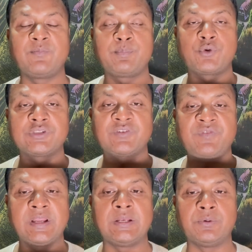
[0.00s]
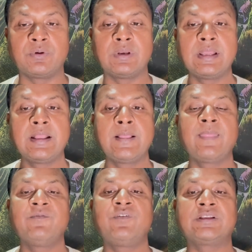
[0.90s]
project failure.
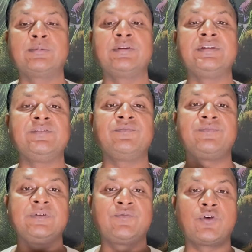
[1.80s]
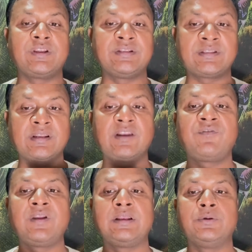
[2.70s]
For example, for internal
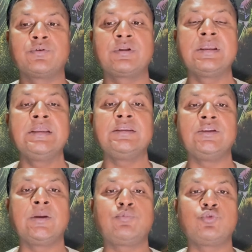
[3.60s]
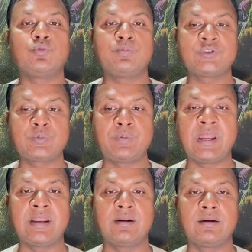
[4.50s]
failure, you have to
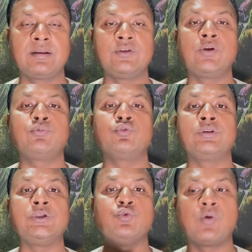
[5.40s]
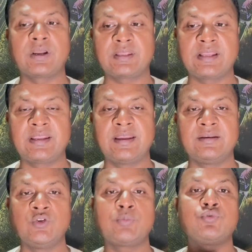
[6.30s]
spend, you have to rework again,
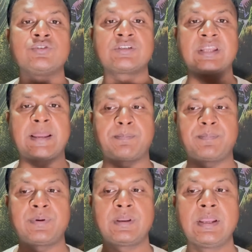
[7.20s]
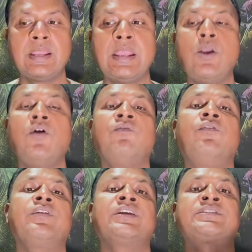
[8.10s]
you have to scrap.
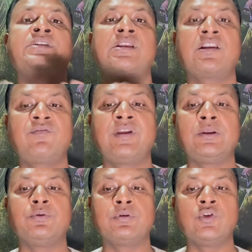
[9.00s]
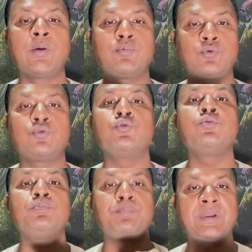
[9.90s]
For external failure, you have
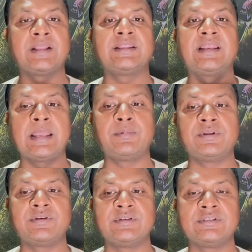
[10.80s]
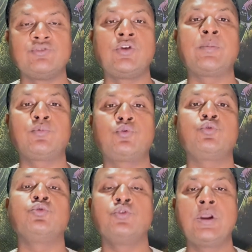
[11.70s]
to pay the liabilities, you have
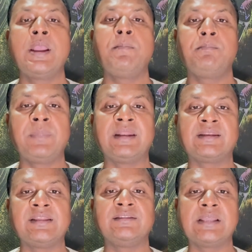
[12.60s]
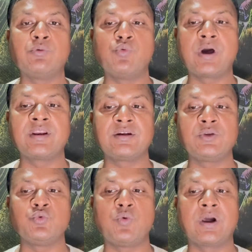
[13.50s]
to maintain the warranty
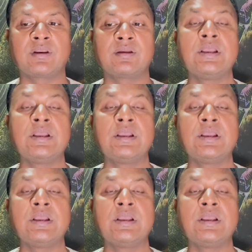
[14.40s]
work,